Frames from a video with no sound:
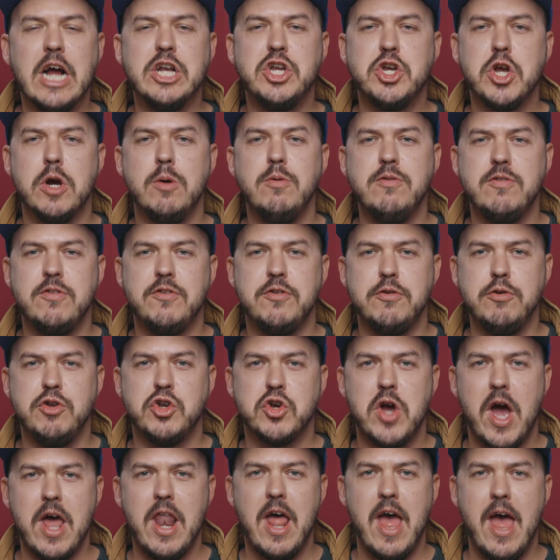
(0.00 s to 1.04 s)
I chose to
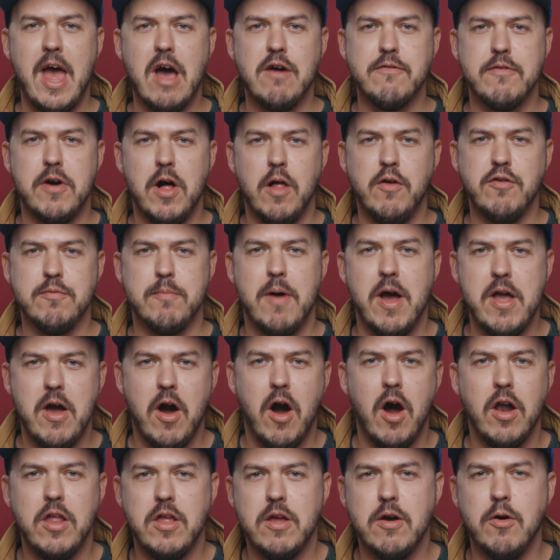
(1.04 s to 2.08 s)
try to have all of my
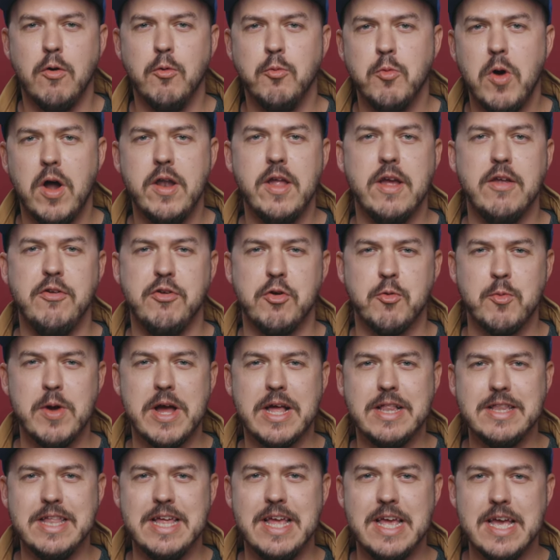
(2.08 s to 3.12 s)
audio running
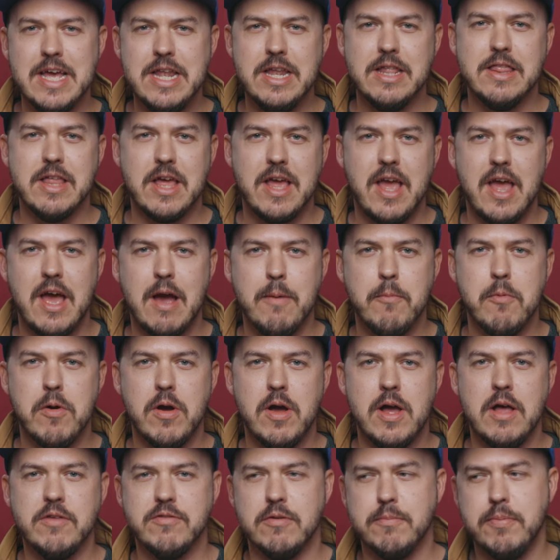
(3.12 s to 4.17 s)
directly into the
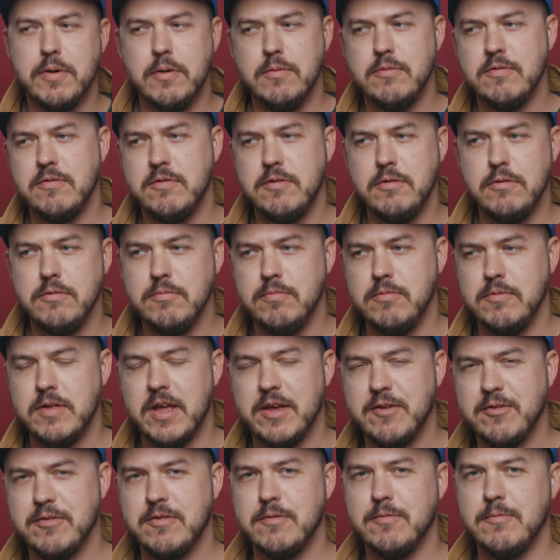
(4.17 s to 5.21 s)
camera as opposed to
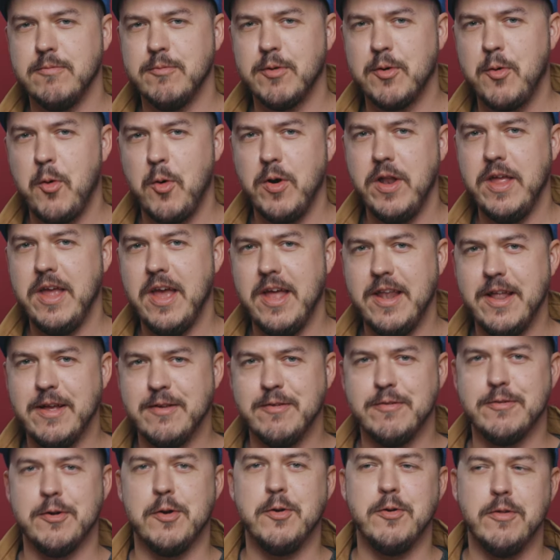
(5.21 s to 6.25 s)
recording it
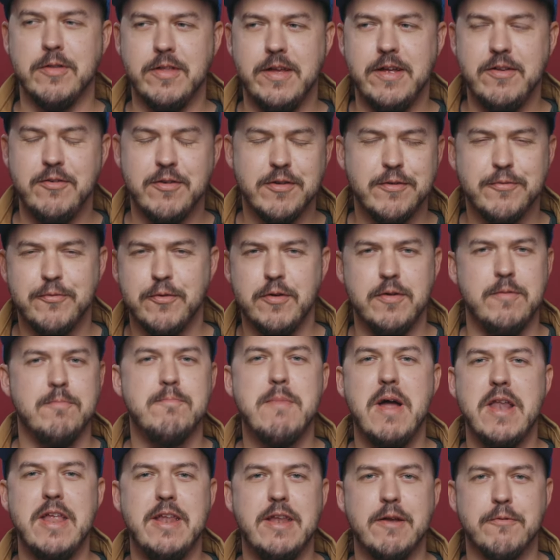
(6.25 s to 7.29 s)
externally, just for
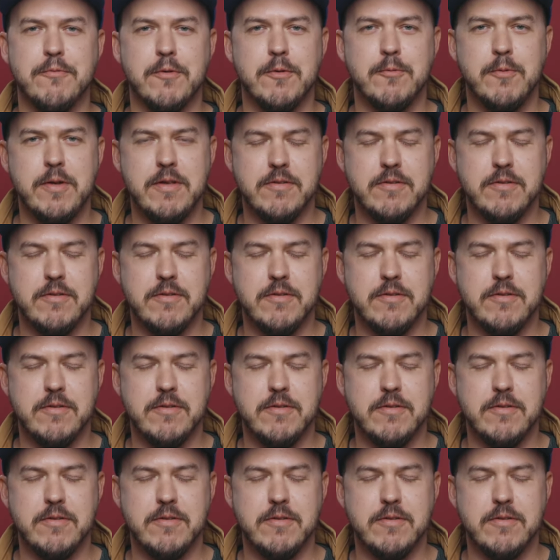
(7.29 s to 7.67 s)
many different